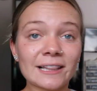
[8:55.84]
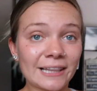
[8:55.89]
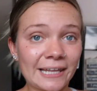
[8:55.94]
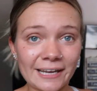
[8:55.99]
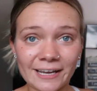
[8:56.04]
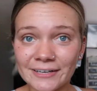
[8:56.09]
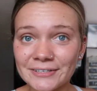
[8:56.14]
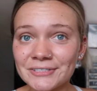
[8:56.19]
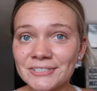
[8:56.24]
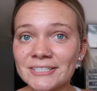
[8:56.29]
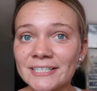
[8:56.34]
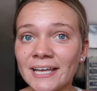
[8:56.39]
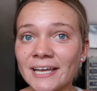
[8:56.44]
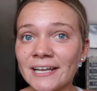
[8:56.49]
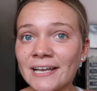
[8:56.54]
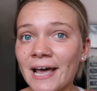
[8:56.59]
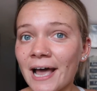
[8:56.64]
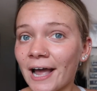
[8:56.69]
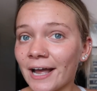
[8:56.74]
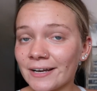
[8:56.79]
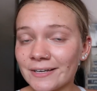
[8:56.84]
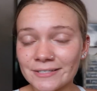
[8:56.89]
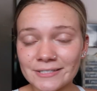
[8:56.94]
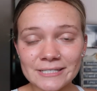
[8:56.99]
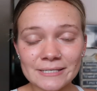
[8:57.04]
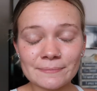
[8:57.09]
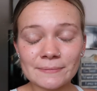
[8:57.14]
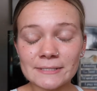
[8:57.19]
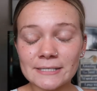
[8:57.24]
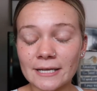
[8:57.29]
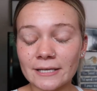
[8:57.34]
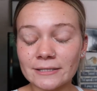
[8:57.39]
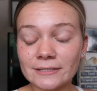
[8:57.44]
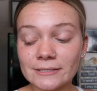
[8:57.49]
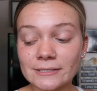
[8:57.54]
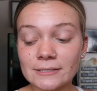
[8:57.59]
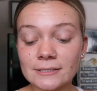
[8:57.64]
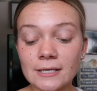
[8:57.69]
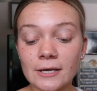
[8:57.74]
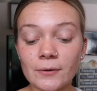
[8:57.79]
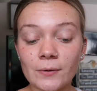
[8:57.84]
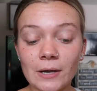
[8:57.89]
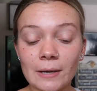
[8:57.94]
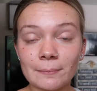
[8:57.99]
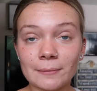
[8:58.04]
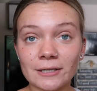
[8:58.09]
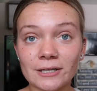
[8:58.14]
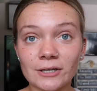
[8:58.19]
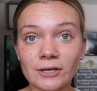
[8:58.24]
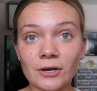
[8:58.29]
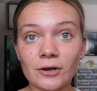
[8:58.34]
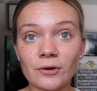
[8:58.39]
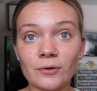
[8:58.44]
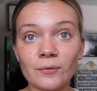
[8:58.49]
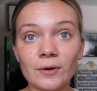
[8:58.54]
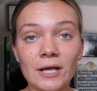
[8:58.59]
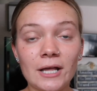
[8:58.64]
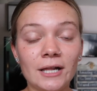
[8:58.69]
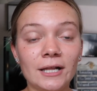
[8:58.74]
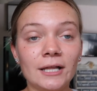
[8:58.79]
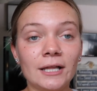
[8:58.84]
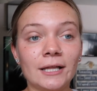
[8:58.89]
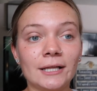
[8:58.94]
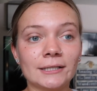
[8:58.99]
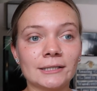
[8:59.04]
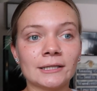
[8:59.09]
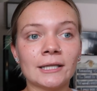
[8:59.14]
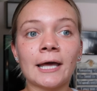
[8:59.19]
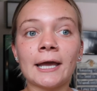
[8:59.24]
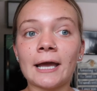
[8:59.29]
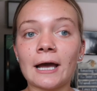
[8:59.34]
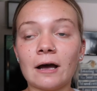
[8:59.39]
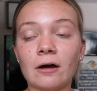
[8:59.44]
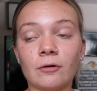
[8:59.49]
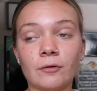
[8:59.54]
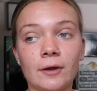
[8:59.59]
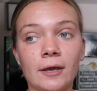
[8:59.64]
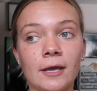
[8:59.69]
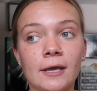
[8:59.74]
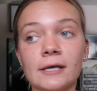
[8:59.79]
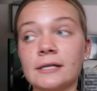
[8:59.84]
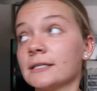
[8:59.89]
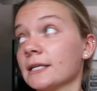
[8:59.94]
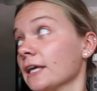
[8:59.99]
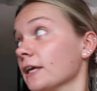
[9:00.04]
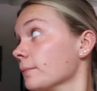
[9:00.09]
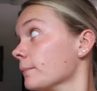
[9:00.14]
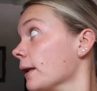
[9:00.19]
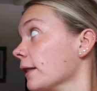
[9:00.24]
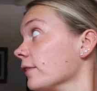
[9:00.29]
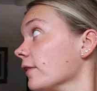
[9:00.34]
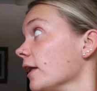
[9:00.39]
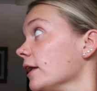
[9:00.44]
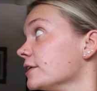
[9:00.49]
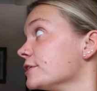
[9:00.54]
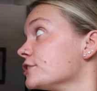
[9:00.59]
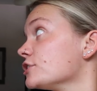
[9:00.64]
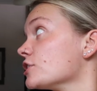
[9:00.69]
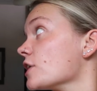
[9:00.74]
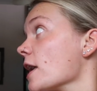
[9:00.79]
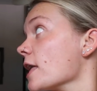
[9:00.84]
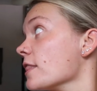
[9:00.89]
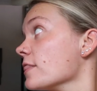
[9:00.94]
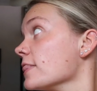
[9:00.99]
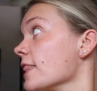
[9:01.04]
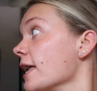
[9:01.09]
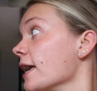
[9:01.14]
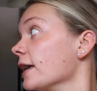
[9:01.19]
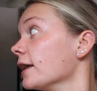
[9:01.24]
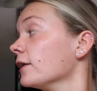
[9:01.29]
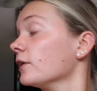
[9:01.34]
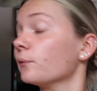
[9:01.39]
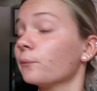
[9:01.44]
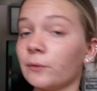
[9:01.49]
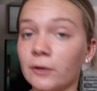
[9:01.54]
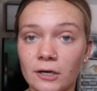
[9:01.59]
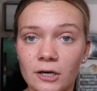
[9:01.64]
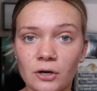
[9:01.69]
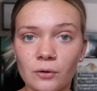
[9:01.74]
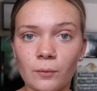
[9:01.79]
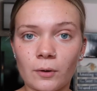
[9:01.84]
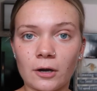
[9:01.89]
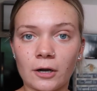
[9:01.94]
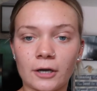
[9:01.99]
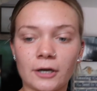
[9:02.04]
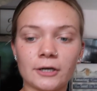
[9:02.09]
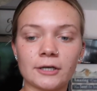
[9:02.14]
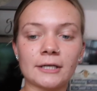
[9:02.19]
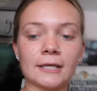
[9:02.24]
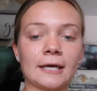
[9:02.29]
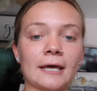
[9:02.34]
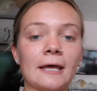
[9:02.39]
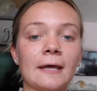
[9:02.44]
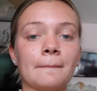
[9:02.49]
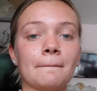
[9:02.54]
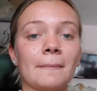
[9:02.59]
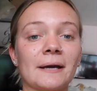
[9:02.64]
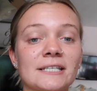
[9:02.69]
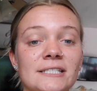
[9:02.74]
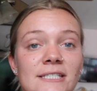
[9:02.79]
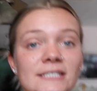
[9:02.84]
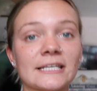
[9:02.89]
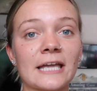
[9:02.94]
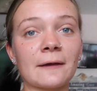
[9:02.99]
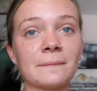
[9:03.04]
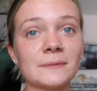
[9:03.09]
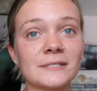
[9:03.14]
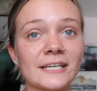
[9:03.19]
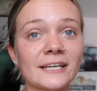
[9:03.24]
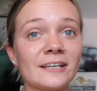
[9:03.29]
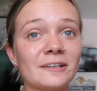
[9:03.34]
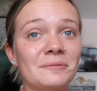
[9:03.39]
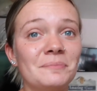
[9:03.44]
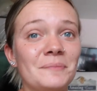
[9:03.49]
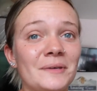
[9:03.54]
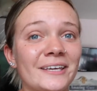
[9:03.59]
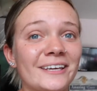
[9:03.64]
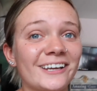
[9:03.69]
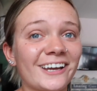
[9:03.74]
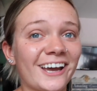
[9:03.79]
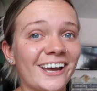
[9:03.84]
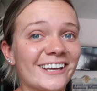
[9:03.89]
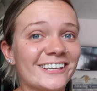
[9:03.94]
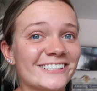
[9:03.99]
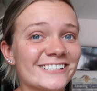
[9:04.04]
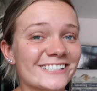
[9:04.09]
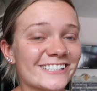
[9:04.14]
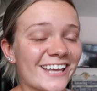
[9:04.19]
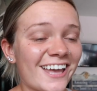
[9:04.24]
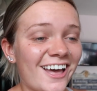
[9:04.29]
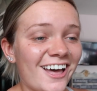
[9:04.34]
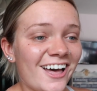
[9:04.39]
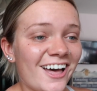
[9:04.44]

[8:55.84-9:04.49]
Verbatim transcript: like I just said, I need some sun, so I'm going to go lay out and eat my lunch, and then we're gonna walk her to get my steps in because